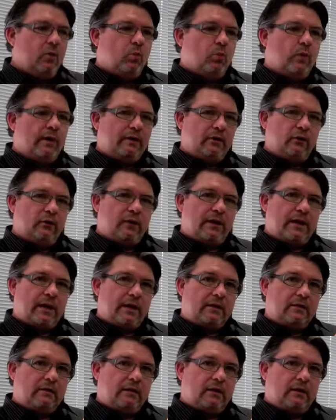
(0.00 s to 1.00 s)
we look
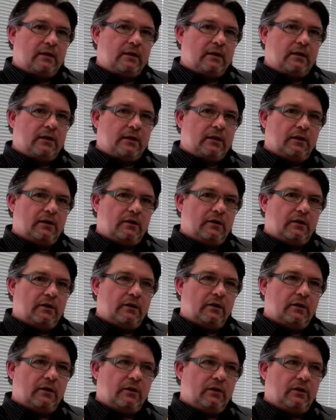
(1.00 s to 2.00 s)
at
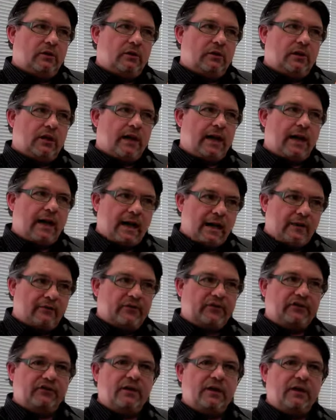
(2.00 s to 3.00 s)

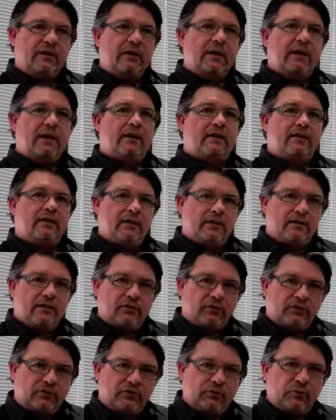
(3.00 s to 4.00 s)
harvesting and
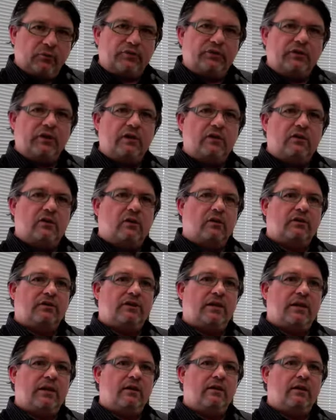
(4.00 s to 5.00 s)
sourcing
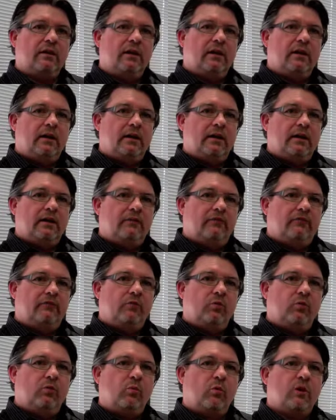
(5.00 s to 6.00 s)
content
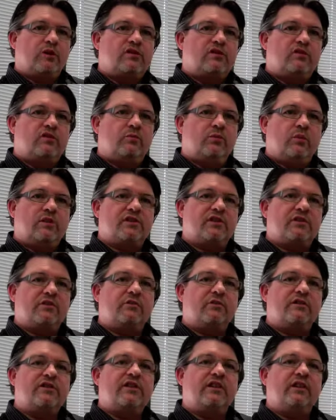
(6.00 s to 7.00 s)
for what's
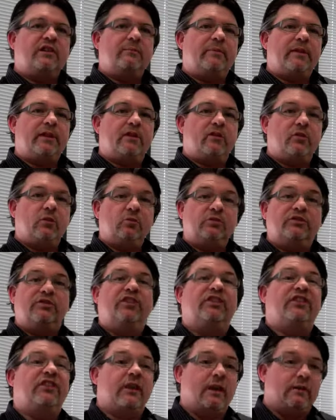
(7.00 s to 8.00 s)
increasingly being called
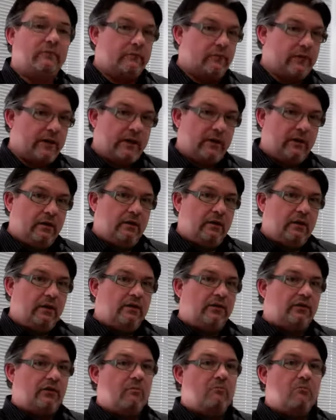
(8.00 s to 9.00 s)
discovery.
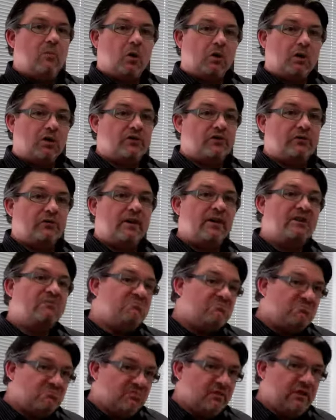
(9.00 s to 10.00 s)
So monitoring.
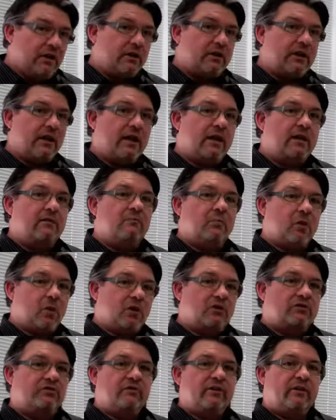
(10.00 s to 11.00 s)
Okay,
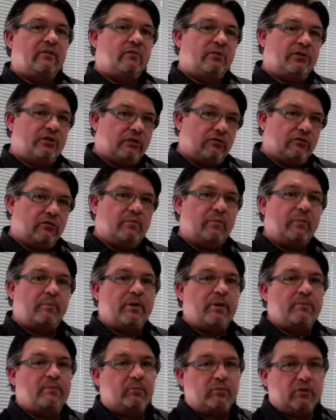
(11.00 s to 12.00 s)
monitoring was a group of
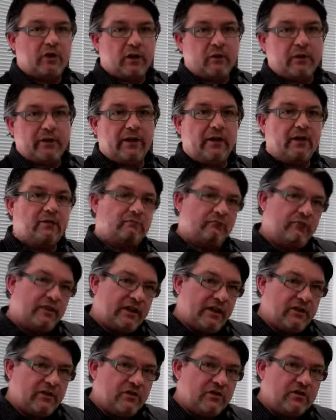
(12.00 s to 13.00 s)
people going out
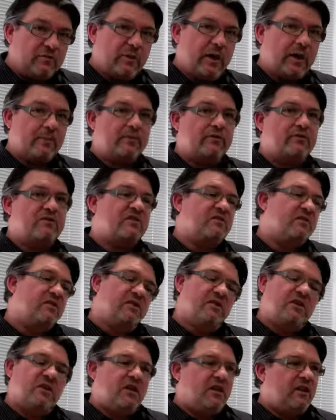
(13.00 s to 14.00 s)
reading newspapers.
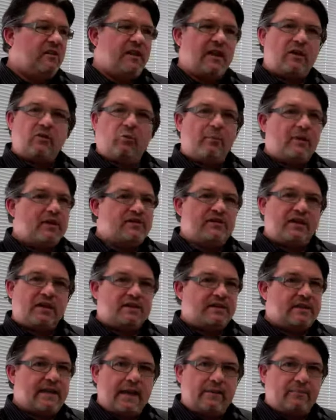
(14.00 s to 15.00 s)
That almost
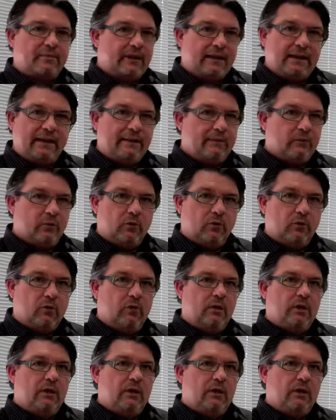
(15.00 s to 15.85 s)
doesn't happen anymore.